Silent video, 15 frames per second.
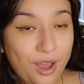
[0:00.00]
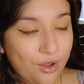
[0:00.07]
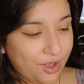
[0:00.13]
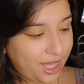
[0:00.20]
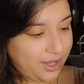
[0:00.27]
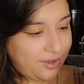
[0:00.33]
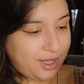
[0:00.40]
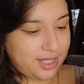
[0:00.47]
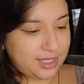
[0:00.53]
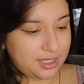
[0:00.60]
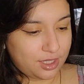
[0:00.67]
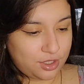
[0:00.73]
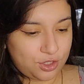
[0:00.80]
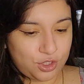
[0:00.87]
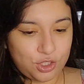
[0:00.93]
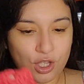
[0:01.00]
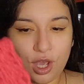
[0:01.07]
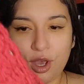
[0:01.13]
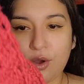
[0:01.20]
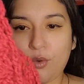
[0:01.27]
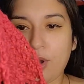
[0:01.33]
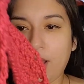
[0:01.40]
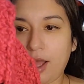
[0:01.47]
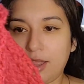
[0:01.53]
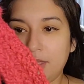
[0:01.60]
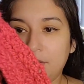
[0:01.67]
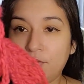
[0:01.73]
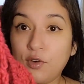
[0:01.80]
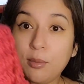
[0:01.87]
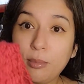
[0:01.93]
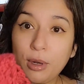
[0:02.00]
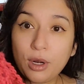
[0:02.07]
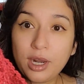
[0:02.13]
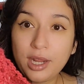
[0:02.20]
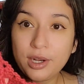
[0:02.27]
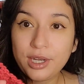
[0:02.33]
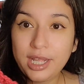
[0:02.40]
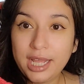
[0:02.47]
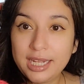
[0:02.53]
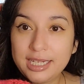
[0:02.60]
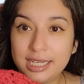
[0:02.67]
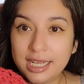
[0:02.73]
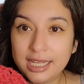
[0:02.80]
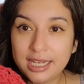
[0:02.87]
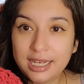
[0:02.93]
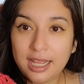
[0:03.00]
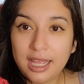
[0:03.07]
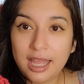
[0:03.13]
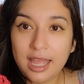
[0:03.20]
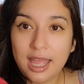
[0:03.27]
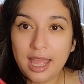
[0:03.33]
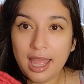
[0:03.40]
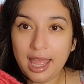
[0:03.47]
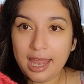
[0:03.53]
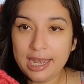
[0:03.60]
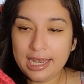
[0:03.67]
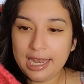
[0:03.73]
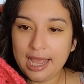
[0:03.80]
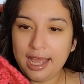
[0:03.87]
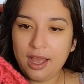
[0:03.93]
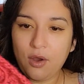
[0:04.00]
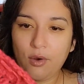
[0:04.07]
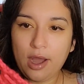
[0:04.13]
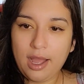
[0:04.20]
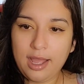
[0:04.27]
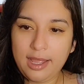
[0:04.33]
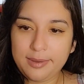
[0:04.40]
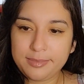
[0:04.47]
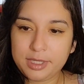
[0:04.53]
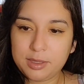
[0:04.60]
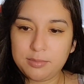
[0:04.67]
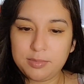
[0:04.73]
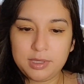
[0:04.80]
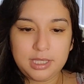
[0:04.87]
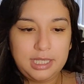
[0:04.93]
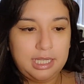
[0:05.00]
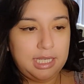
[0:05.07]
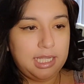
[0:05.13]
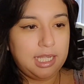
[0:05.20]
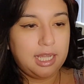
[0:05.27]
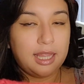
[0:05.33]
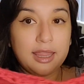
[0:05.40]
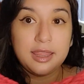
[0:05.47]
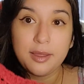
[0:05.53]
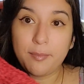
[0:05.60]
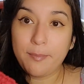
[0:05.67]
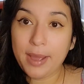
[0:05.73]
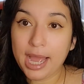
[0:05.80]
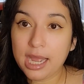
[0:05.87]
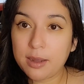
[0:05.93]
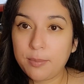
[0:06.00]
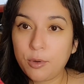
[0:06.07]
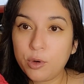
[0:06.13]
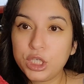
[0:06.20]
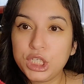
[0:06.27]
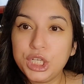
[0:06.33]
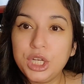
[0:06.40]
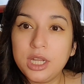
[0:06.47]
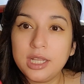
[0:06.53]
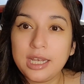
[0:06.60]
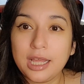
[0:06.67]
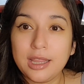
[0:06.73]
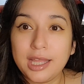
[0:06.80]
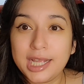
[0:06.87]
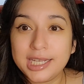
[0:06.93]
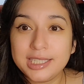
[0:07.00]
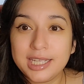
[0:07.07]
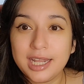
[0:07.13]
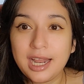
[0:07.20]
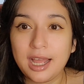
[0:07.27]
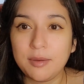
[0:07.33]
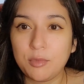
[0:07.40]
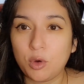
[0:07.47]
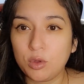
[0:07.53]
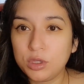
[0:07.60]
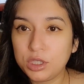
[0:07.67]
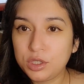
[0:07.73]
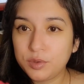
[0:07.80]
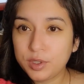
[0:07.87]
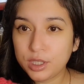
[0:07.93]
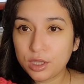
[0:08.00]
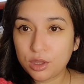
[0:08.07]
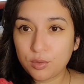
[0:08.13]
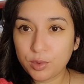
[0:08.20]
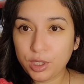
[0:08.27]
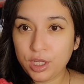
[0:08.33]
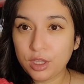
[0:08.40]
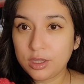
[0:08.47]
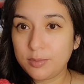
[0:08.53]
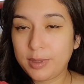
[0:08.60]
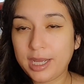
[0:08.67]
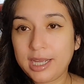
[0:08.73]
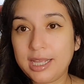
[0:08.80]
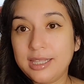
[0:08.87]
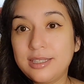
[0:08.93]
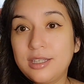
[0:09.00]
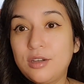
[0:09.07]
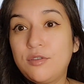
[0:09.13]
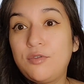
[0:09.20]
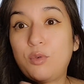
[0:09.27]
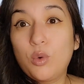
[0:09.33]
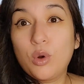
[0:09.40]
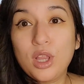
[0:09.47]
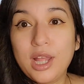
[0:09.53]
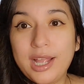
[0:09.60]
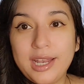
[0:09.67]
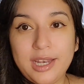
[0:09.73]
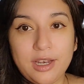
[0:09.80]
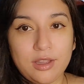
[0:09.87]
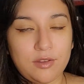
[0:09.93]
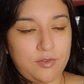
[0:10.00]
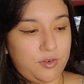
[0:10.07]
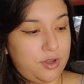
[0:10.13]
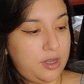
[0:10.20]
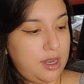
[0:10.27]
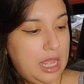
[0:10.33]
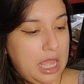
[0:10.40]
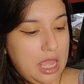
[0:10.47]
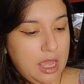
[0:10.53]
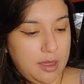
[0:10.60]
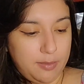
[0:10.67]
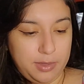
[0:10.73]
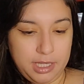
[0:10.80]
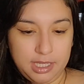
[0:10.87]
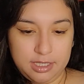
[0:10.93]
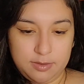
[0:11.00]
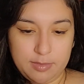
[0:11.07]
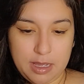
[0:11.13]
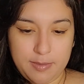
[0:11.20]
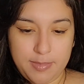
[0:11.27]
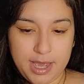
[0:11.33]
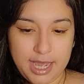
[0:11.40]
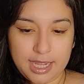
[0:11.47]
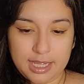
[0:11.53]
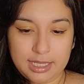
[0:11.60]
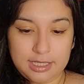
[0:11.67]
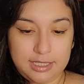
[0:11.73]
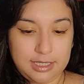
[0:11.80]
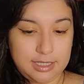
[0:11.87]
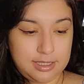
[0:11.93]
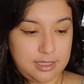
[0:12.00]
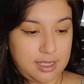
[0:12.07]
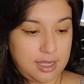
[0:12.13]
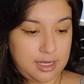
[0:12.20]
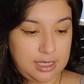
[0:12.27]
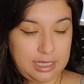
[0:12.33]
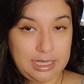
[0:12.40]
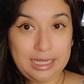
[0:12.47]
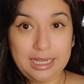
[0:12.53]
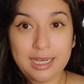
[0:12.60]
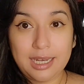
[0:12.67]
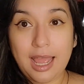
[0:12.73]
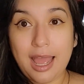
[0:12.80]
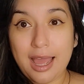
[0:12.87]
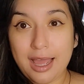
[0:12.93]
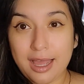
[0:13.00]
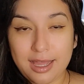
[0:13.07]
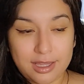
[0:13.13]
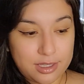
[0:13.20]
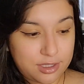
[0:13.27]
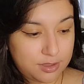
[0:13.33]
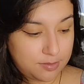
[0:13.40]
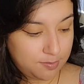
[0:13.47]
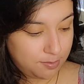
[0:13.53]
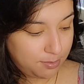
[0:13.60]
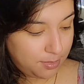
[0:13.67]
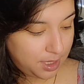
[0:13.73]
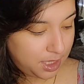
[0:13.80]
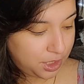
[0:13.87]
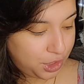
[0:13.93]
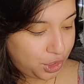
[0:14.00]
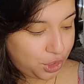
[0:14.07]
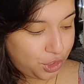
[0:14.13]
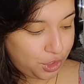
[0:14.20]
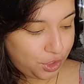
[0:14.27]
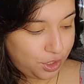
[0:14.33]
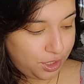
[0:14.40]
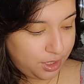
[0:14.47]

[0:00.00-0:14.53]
Okay, you guys, so the front part I already had done, and now I'm completing the back portion. Now, like I said, I'm only doing 3 on the back instead of 4 like I did on the front, because my back does not need as much